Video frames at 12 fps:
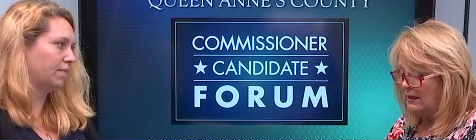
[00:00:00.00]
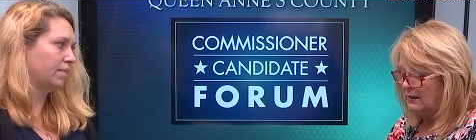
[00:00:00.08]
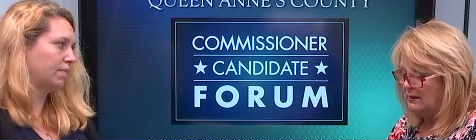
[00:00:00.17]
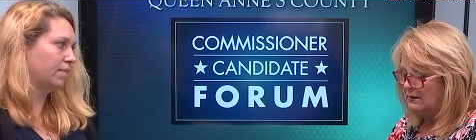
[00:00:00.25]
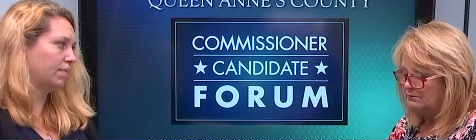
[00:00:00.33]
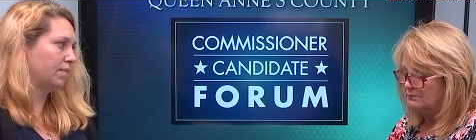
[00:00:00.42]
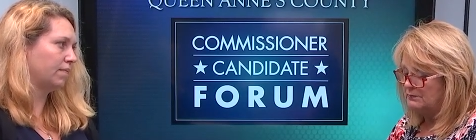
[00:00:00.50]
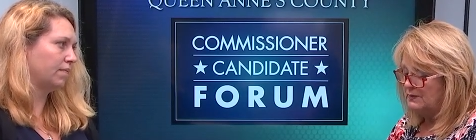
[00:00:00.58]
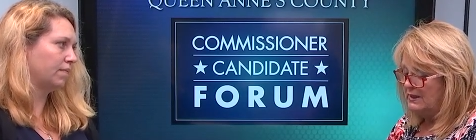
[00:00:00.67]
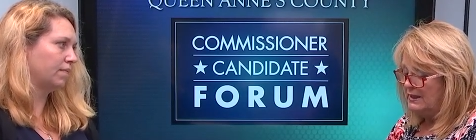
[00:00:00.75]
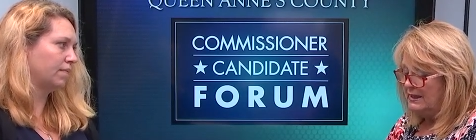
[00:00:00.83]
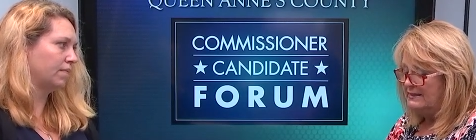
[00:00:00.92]
Speaker 1: um,
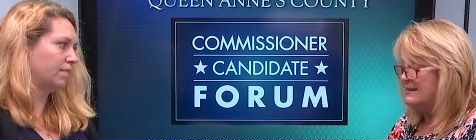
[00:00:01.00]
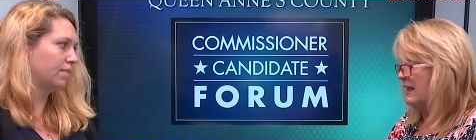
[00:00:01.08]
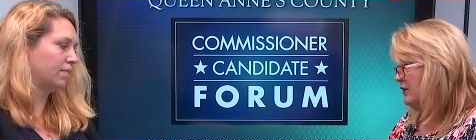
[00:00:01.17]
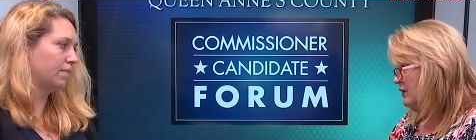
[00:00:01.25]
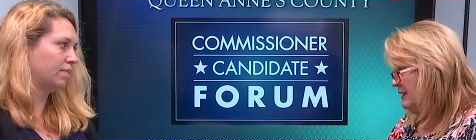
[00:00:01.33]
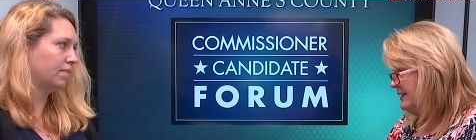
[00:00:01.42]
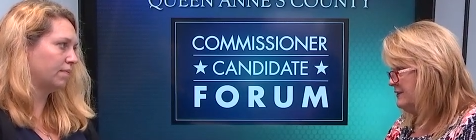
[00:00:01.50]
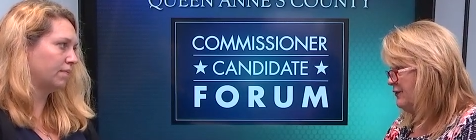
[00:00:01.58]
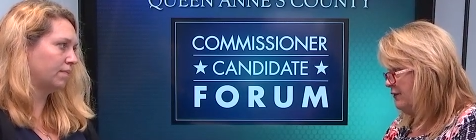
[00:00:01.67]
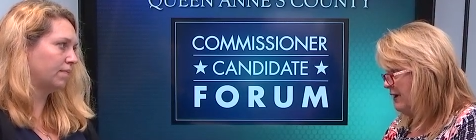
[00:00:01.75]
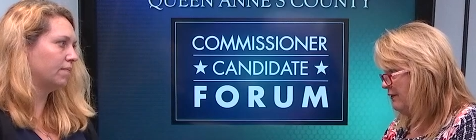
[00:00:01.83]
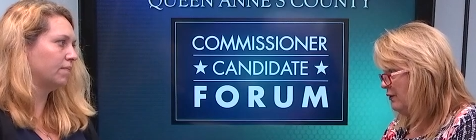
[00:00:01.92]
it's not going to last
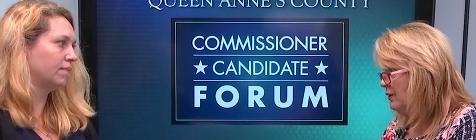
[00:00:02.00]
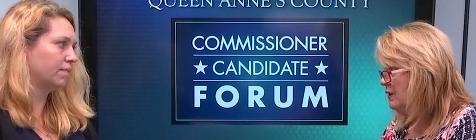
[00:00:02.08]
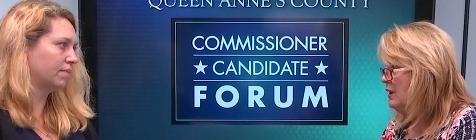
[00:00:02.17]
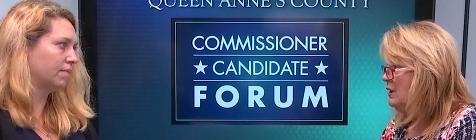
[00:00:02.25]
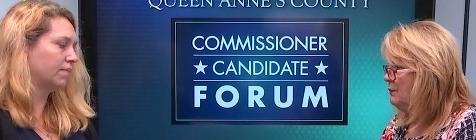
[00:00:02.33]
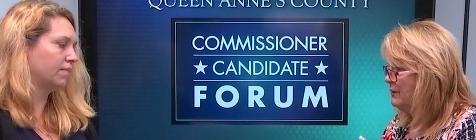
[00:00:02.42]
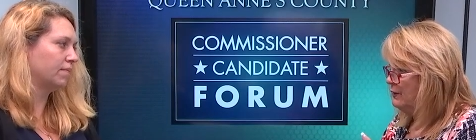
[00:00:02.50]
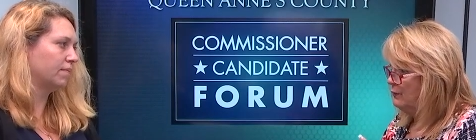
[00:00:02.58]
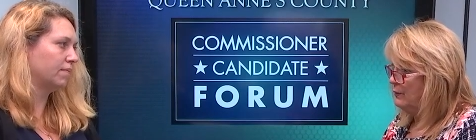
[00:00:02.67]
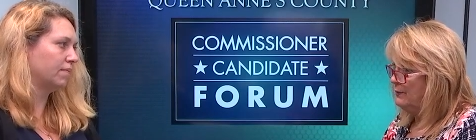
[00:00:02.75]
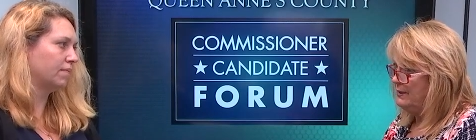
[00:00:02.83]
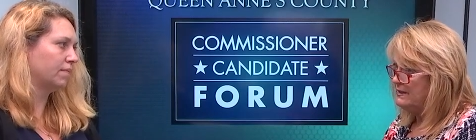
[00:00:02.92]
forever, but it
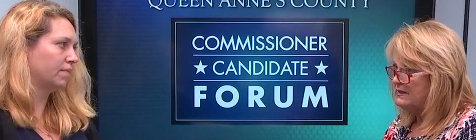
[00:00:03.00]
would be